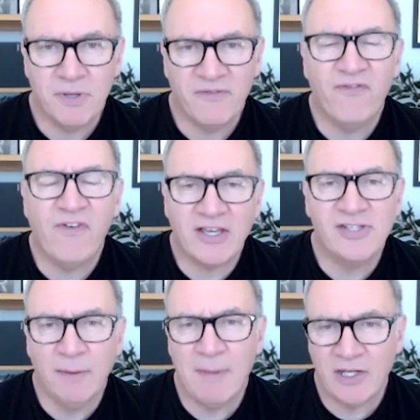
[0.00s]

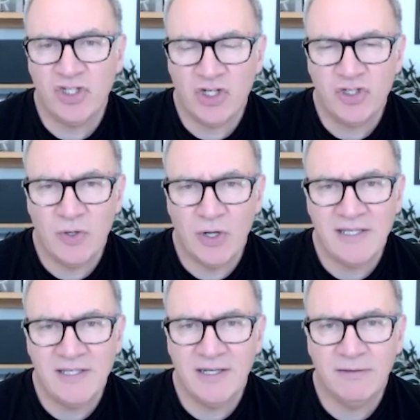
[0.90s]
fixing Manchester
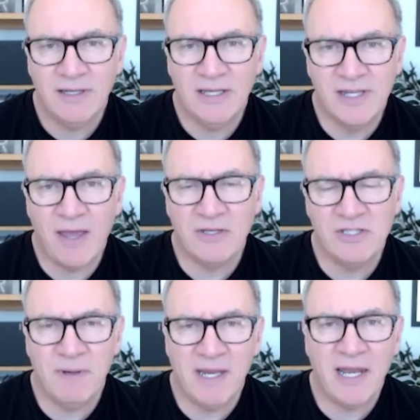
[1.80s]
United is going
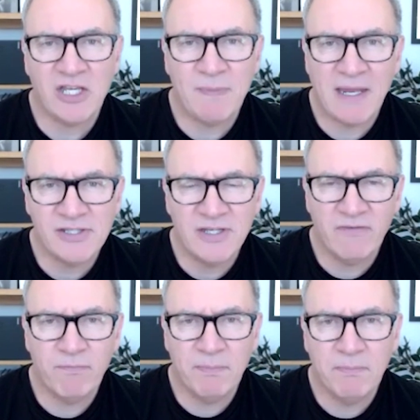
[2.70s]
to be an
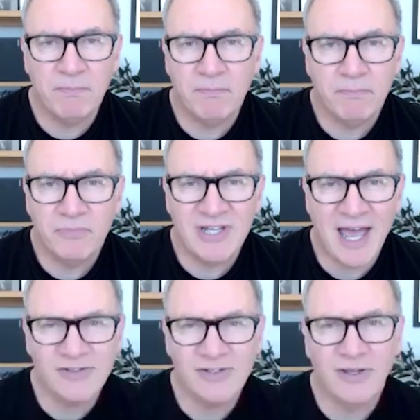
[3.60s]
expensive
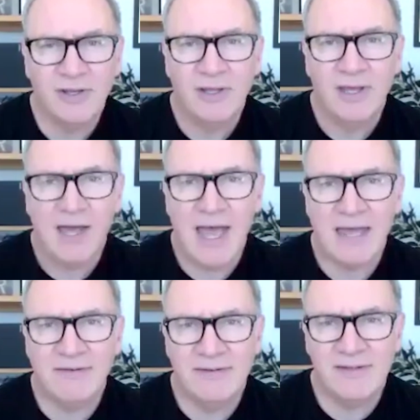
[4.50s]
task,
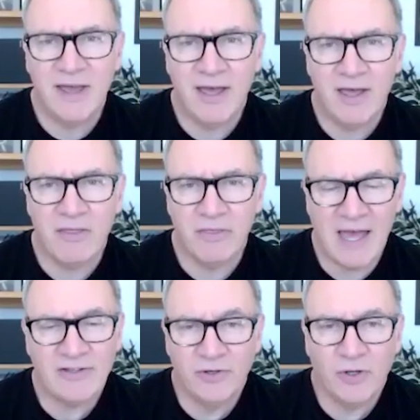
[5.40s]
and
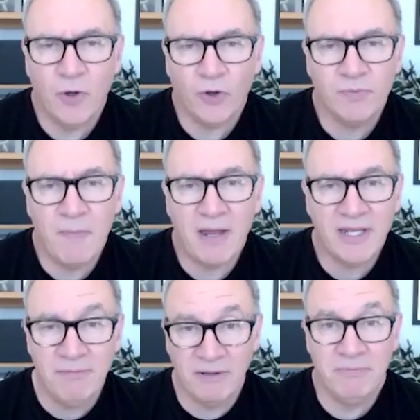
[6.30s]
that's going to cost
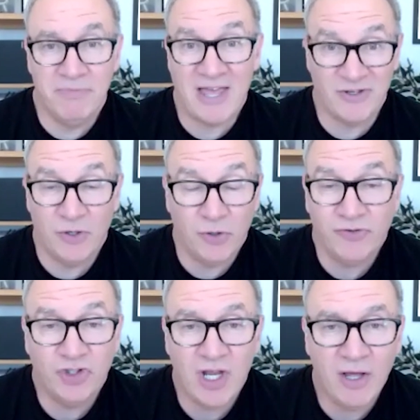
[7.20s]
money, and that's going to cost
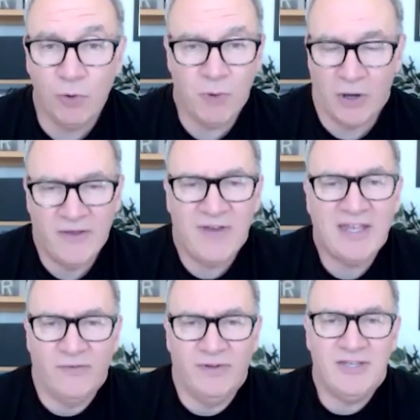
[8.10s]
the shareholder. Well,
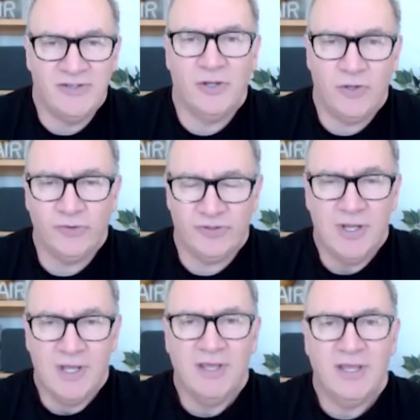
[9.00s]
effectively, it's going
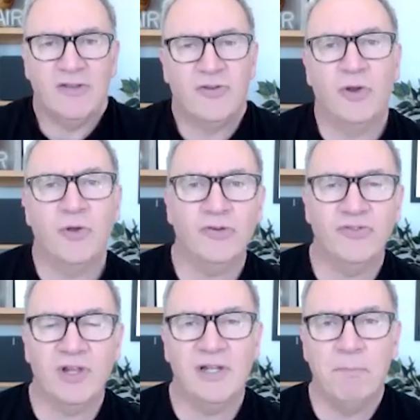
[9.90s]
to cost
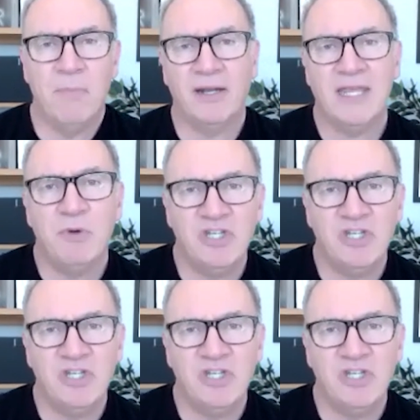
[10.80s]
the club money, which